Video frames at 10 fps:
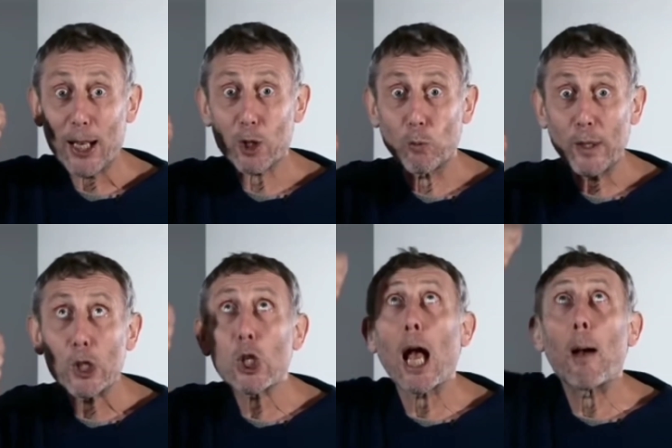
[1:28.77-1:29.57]
I had to
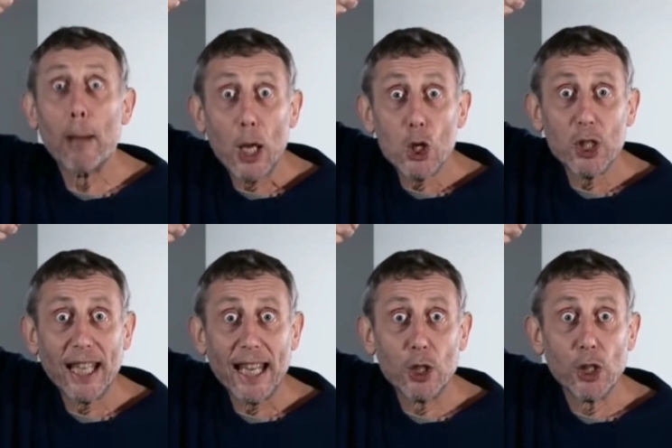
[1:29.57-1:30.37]
reach up
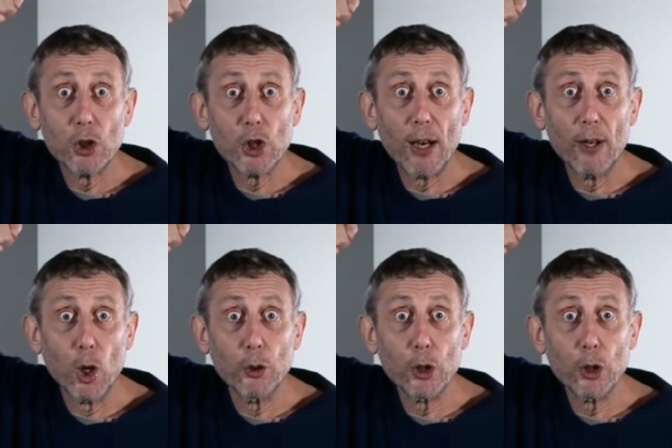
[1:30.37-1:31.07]
to get to the cherry